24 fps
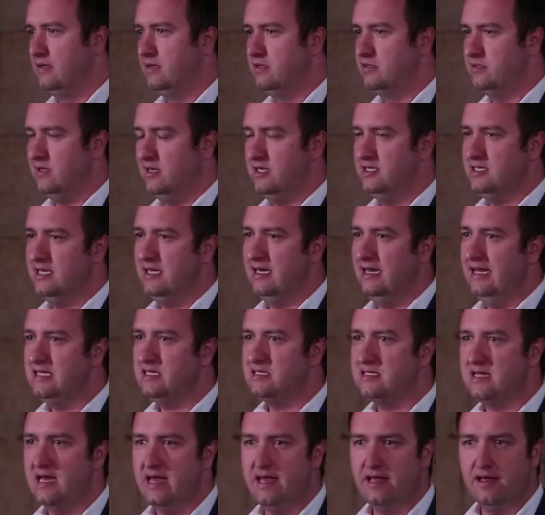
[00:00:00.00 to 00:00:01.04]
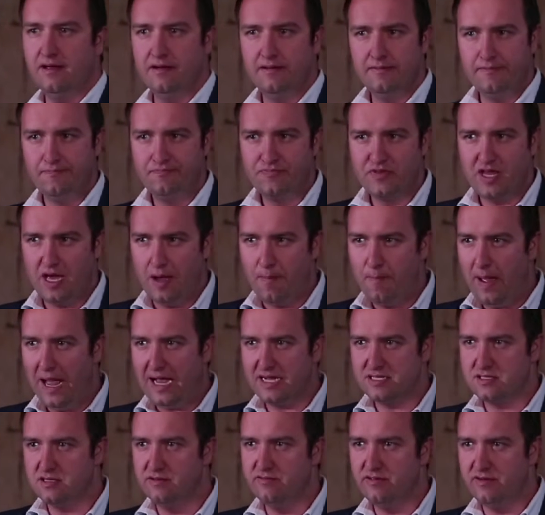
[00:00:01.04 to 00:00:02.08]
So I said, let's take a
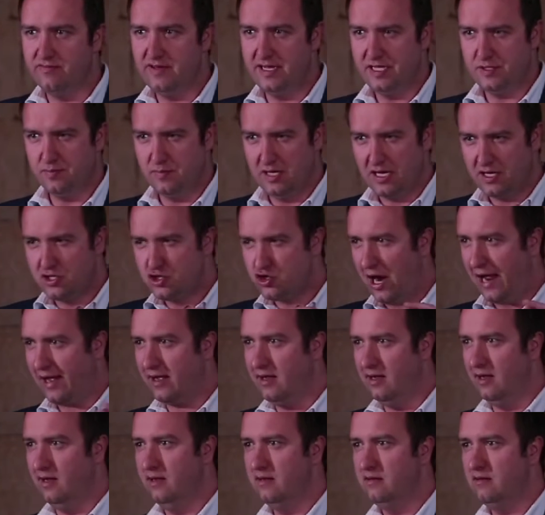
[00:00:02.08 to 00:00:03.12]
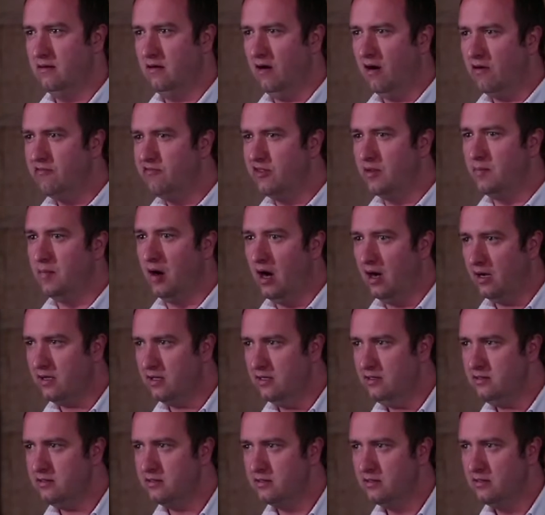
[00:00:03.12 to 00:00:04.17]
passive investment, a tracker of the
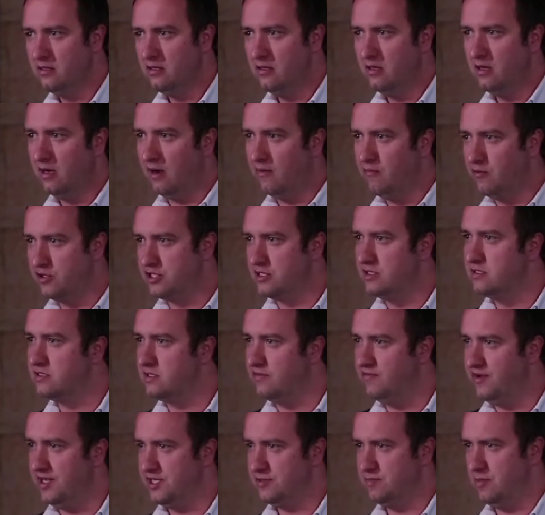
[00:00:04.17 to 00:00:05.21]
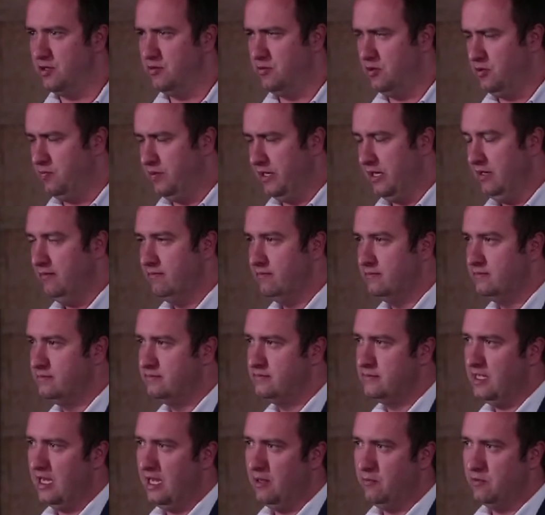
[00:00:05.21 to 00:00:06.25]
market of which this investment would be,
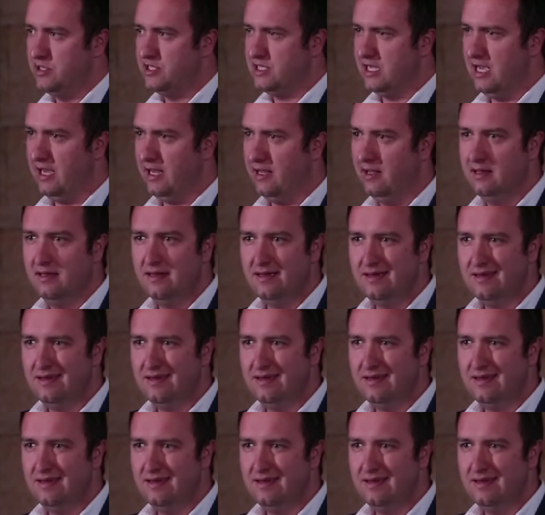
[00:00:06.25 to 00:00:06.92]
and we say,